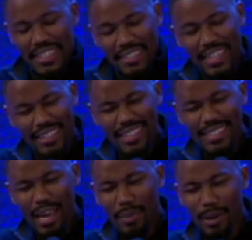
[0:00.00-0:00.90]
And then at that
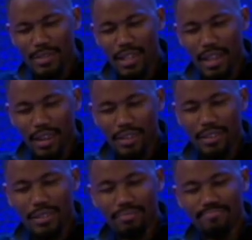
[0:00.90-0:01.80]
time,
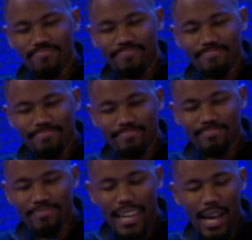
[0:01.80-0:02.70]

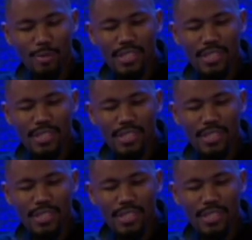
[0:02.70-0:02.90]
I